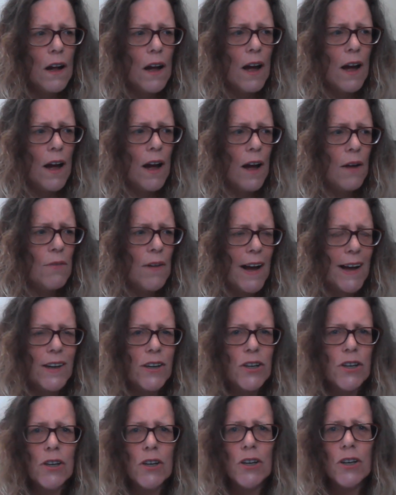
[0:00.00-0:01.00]
um, a
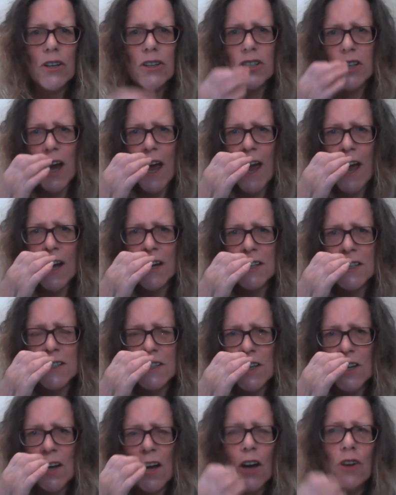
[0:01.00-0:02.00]
huge
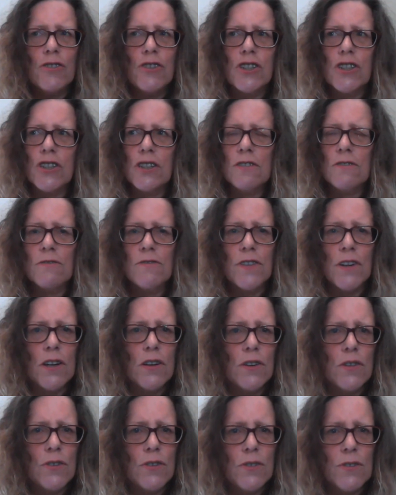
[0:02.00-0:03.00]
house, ocean
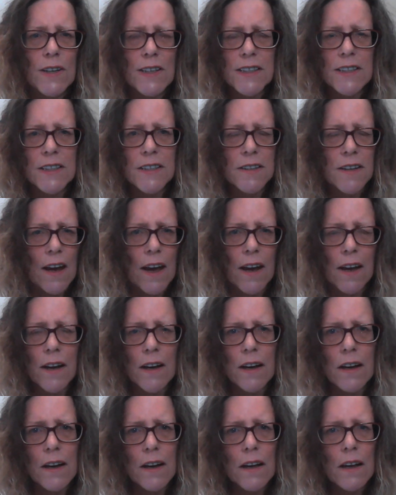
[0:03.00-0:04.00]
view estate.
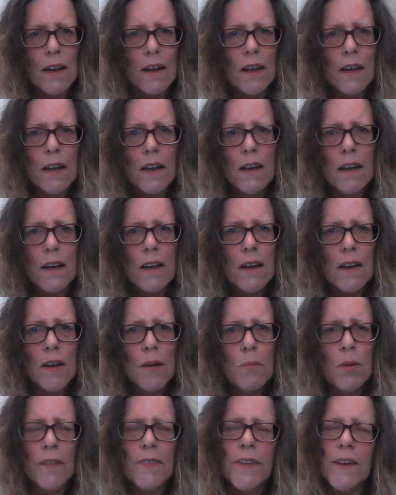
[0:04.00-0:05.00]

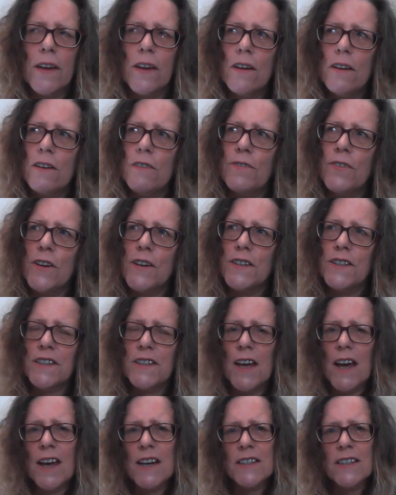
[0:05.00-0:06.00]
But the universe
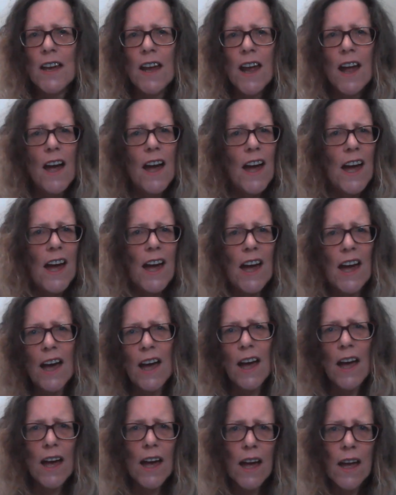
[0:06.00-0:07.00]
says, uh,
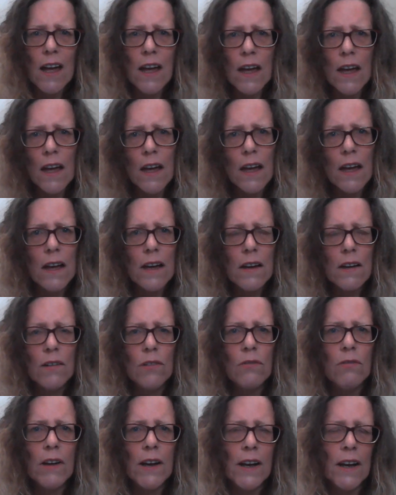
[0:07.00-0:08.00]
uh, uh,
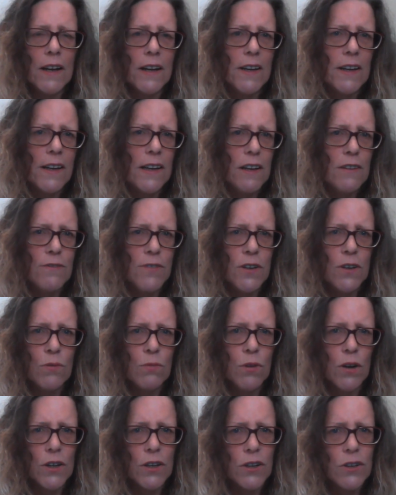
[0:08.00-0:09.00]
we're going to give you
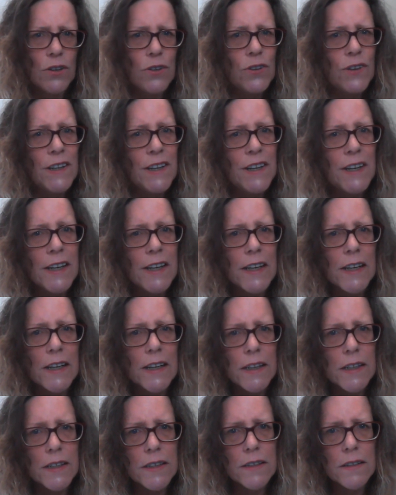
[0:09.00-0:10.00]
what you
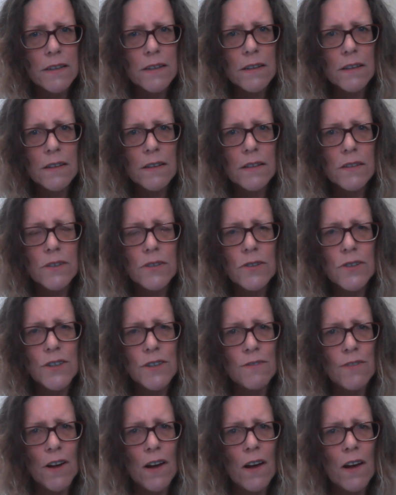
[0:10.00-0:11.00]
need to
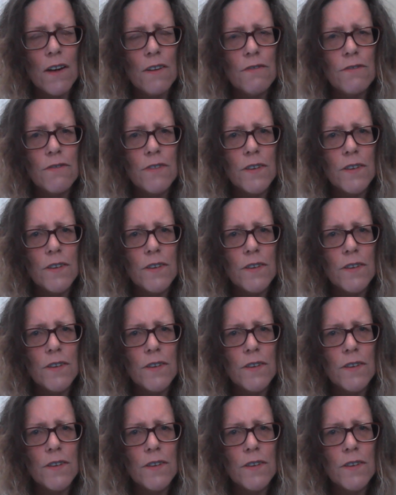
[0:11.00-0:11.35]
survive.